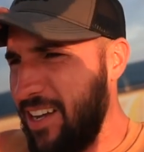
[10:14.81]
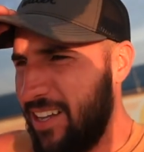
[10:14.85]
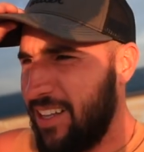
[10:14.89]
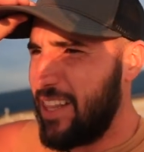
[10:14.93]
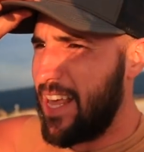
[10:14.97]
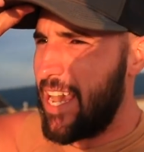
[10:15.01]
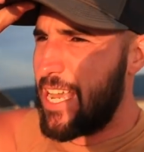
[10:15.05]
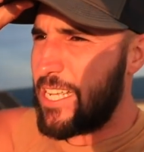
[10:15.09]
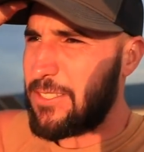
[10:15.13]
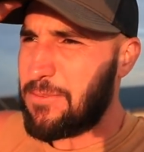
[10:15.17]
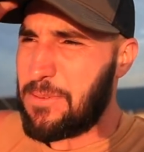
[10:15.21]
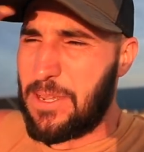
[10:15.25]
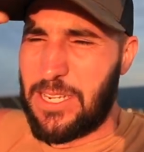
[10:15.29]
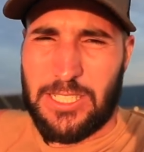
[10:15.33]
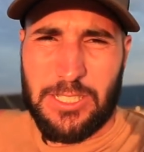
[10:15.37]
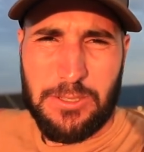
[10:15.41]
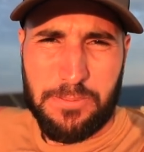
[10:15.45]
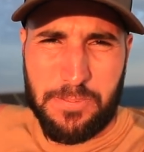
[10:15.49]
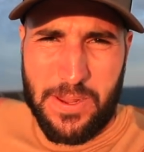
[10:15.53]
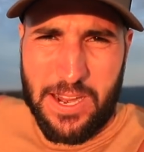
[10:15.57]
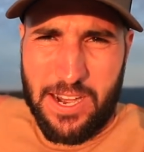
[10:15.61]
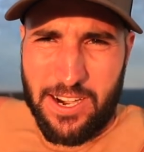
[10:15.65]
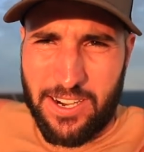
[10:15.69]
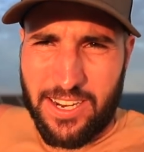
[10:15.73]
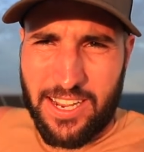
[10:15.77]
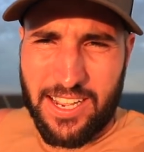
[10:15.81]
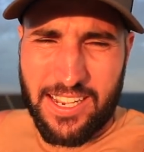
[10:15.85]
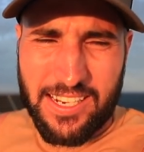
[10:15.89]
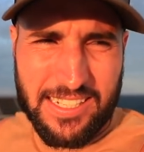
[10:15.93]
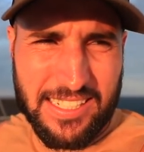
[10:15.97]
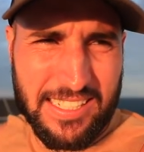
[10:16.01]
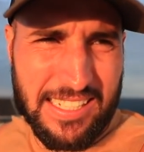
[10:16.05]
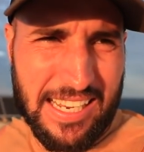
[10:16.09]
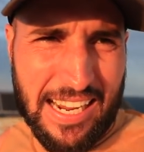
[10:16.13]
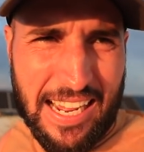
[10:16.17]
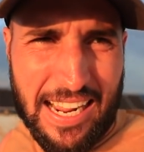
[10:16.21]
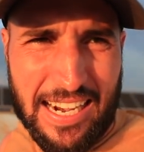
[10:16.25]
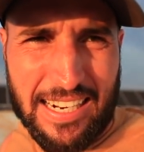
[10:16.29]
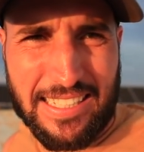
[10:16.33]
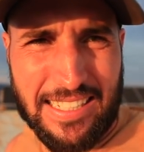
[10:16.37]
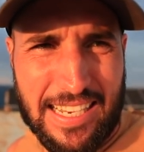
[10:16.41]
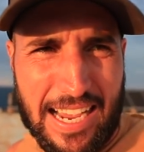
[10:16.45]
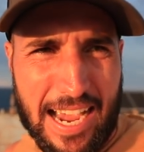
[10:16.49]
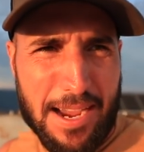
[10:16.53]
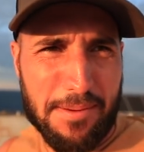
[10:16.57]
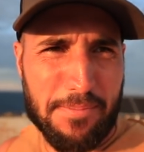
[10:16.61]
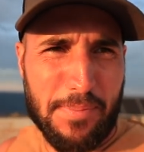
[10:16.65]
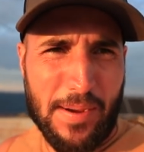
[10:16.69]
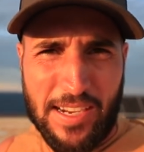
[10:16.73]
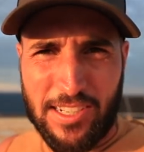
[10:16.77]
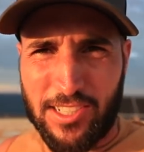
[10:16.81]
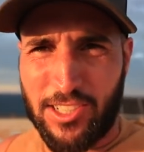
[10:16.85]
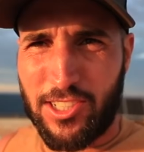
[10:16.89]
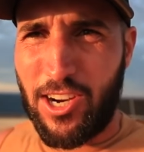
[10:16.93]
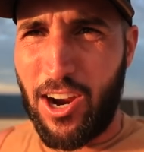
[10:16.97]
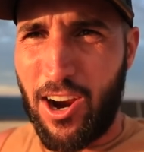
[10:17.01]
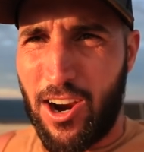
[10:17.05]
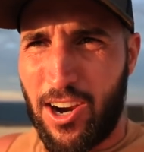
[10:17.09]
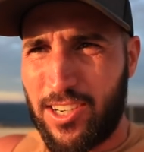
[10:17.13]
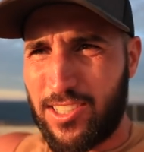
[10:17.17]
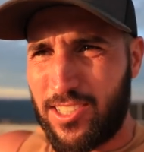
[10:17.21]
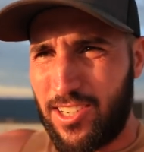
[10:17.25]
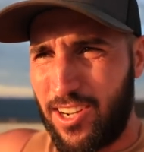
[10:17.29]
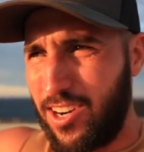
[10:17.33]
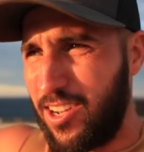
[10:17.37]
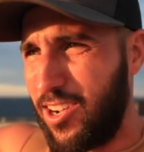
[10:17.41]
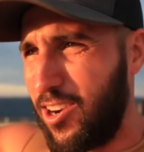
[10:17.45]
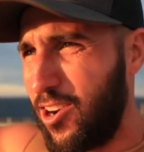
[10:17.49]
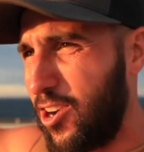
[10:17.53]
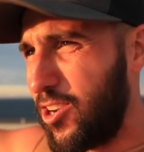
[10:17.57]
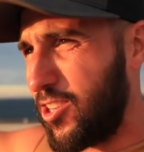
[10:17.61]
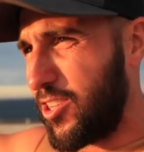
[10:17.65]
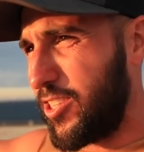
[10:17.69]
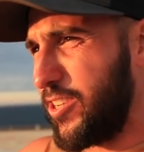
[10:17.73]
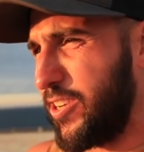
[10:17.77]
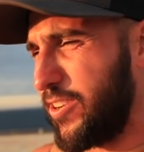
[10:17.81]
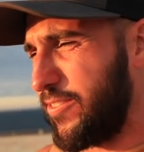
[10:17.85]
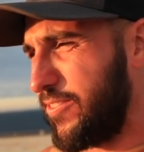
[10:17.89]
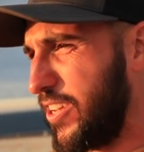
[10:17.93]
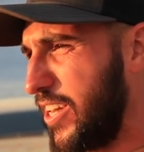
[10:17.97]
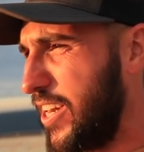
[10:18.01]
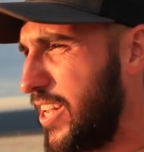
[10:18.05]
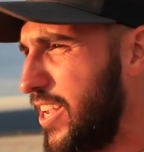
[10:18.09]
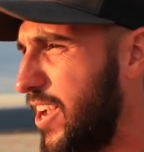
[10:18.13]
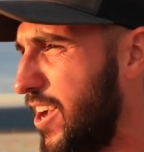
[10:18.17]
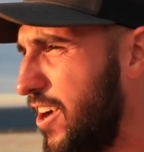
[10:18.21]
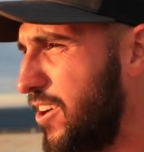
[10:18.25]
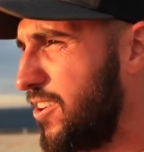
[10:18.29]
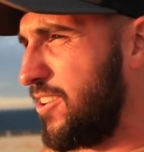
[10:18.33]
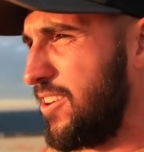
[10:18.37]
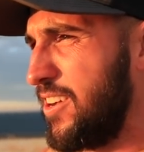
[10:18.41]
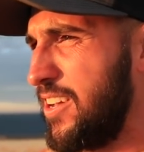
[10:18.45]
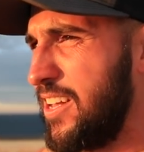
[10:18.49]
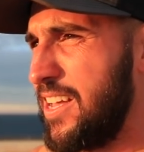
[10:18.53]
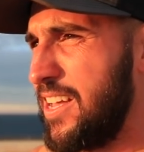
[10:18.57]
Lost my spear gun because I got attacked by sharks on an earlier video.